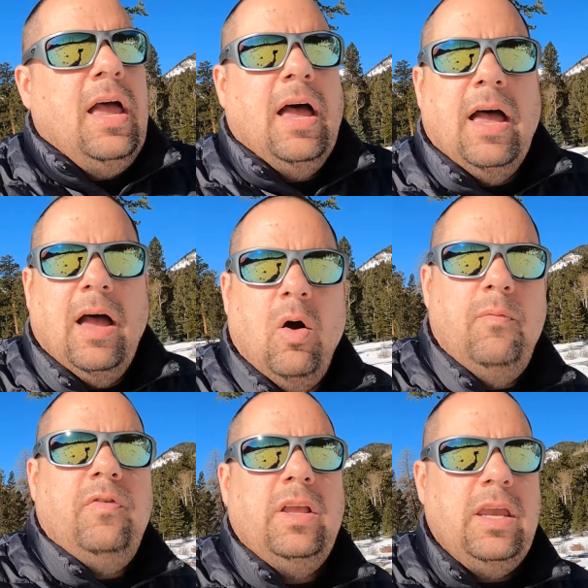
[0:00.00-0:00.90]

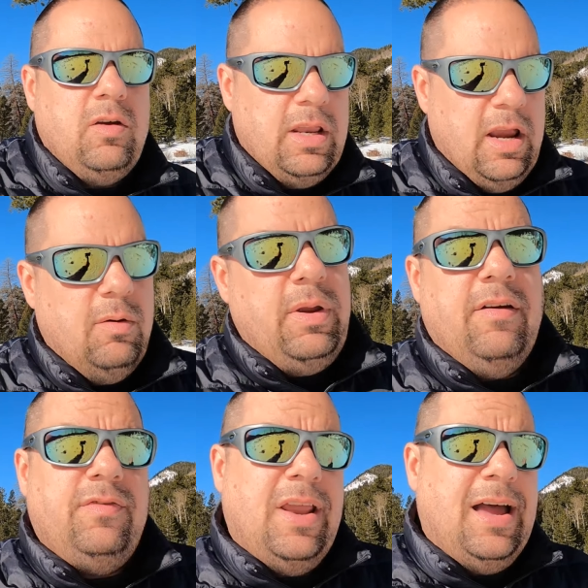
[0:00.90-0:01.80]
hopefully you can hear me.
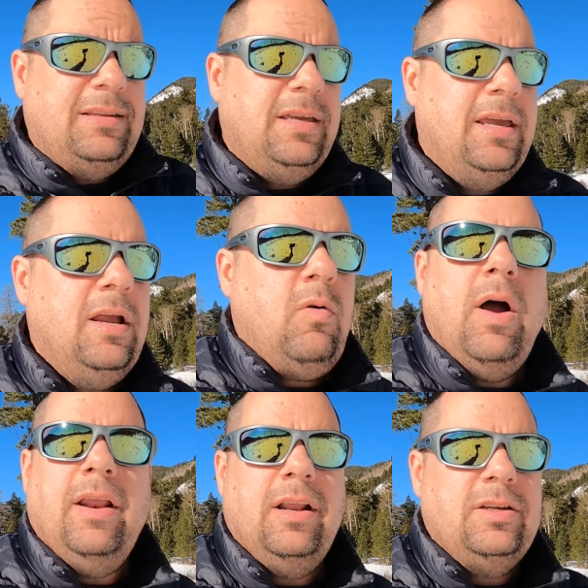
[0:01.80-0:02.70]
If not,
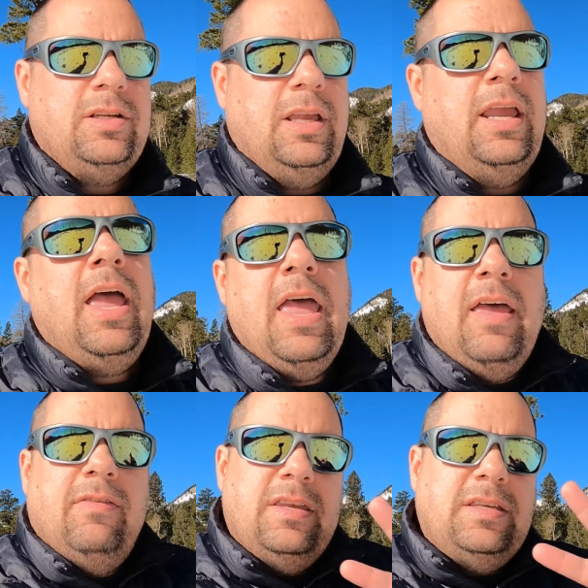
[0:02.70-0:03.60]
quite honestly,
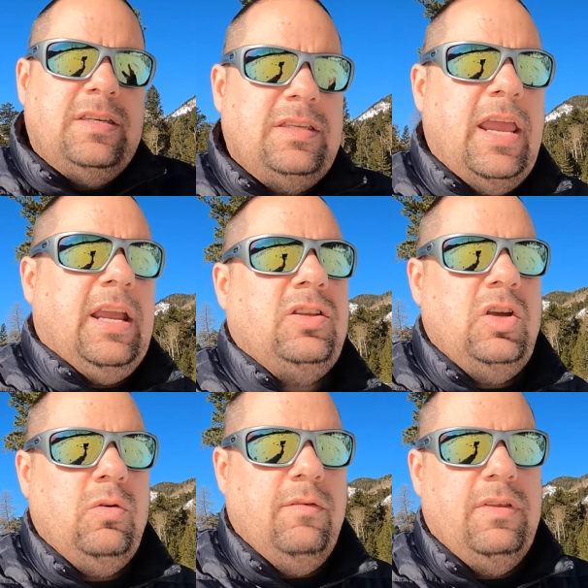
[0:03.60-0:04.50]
this is take
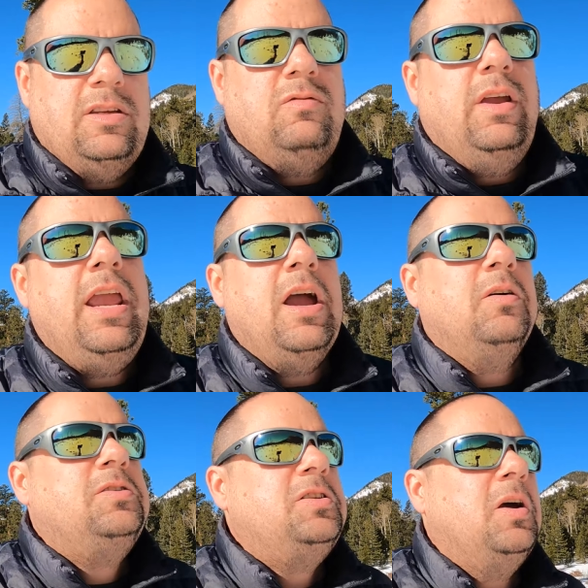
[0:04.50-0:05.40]
2 of this
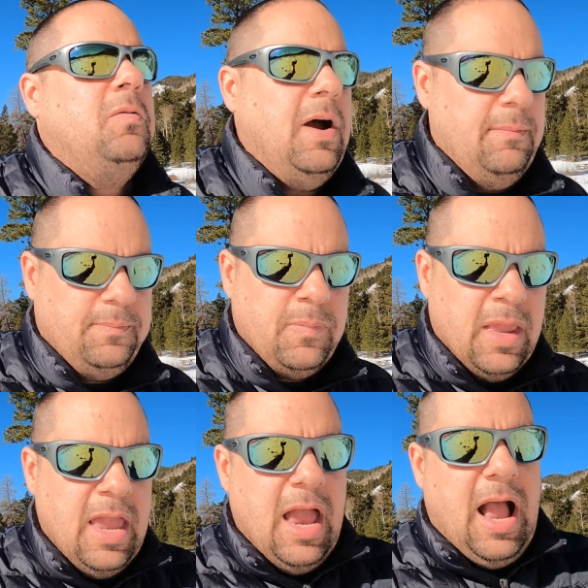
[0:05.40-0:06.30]
video. So
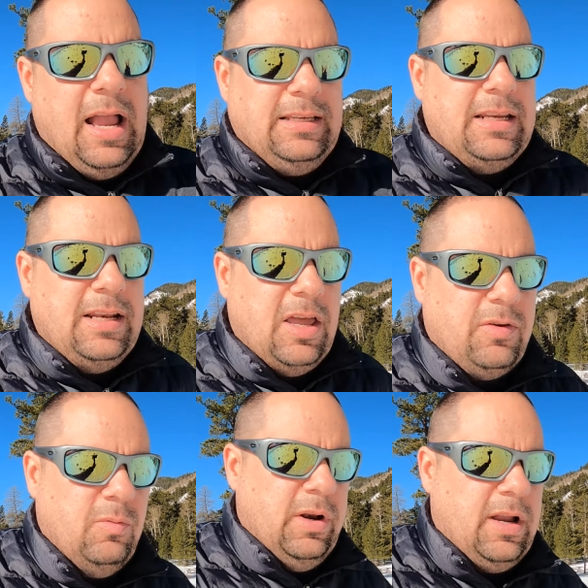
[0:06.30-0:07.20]
I did
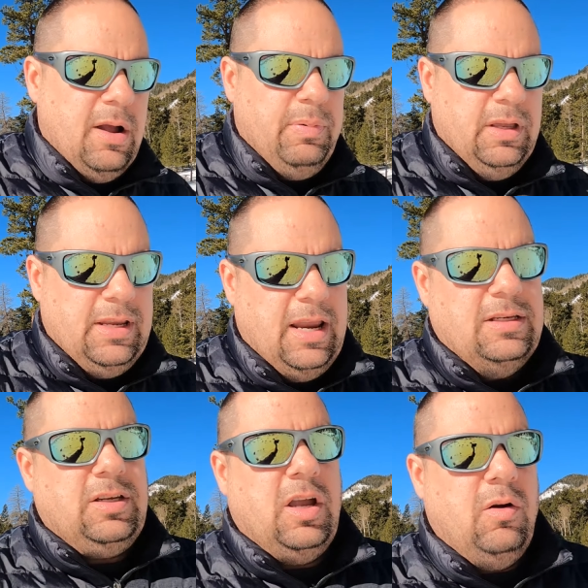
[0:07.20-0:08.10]
another one a couple of
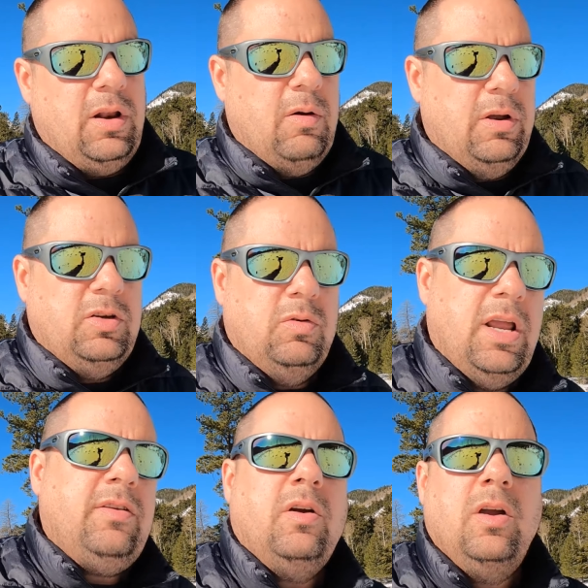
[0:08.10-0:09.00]
days ago, and I went to
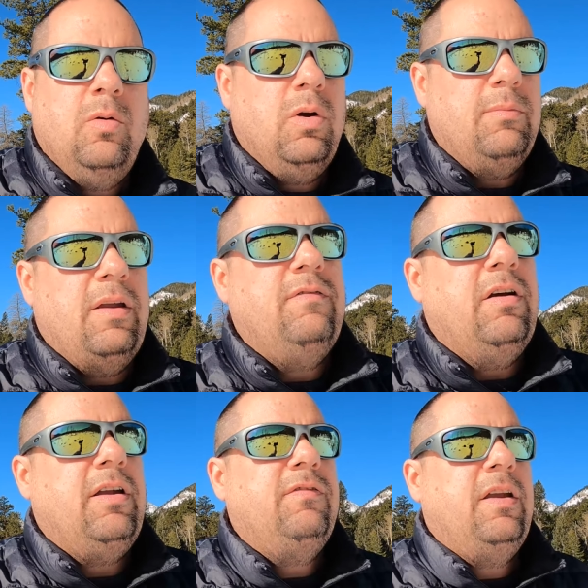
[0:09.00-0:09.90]
another one of my
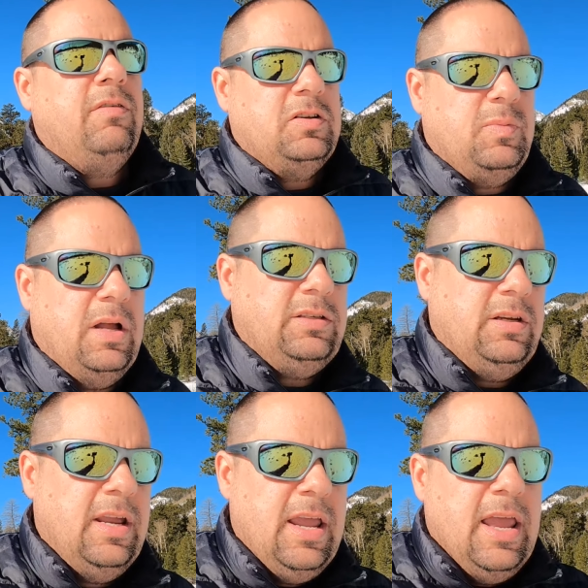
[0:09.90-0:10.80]
very favorite spots
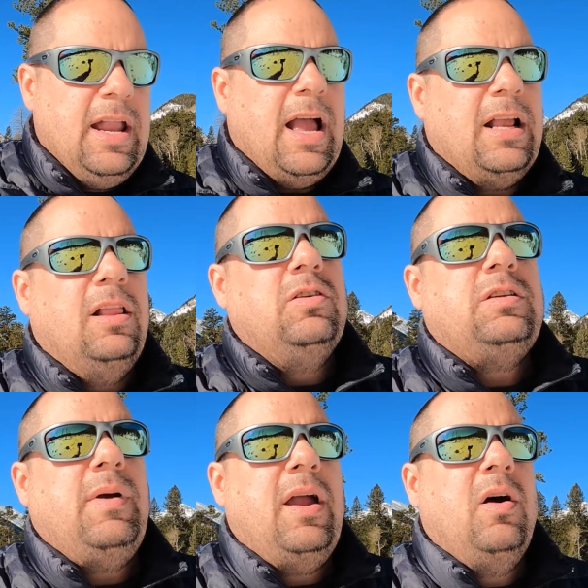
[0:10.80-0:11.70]
kind of close
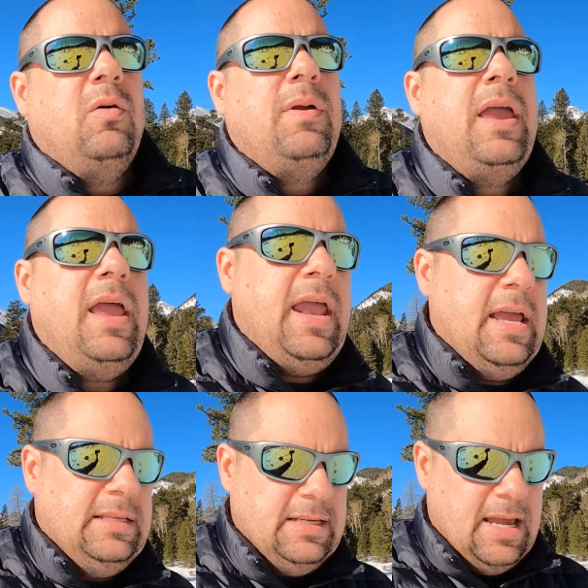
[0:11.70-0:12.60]
to my home, and